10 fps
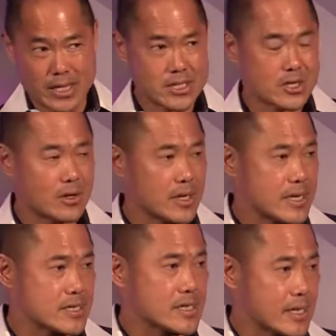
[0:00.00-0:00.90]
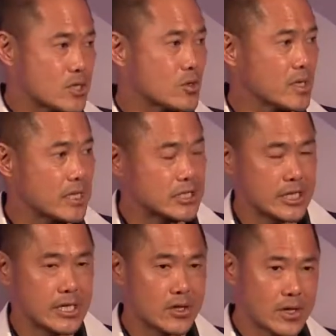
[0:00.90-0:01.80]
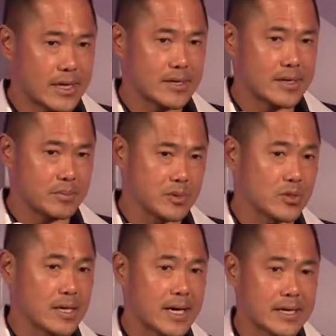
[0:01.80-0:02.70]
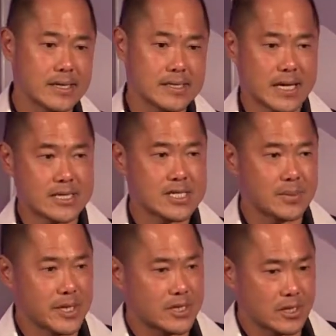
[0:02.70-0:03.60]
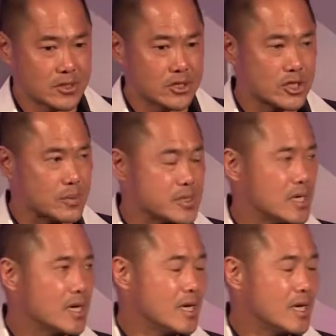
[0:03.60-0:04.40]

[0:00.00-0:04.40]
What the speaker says: I started as an electrical engineer, ended up learning how to design semiconductor chips,